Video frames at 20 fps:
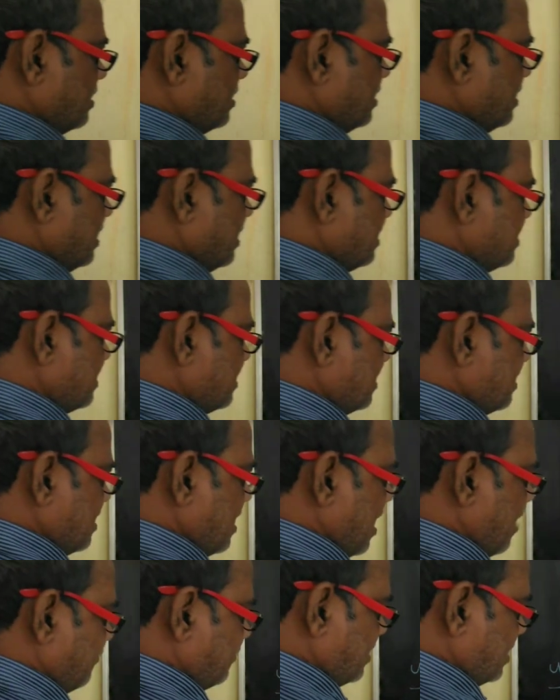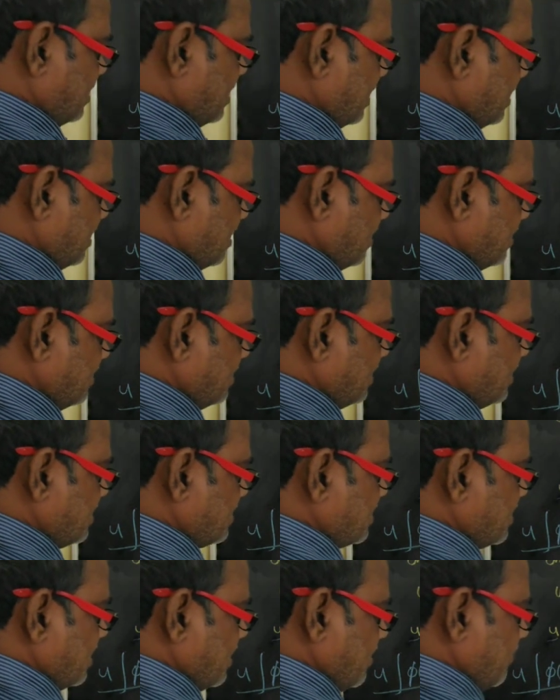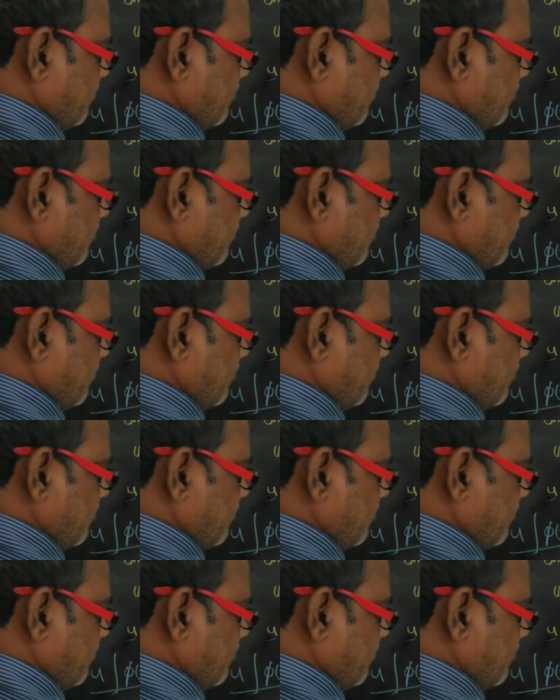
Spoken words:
this, after that this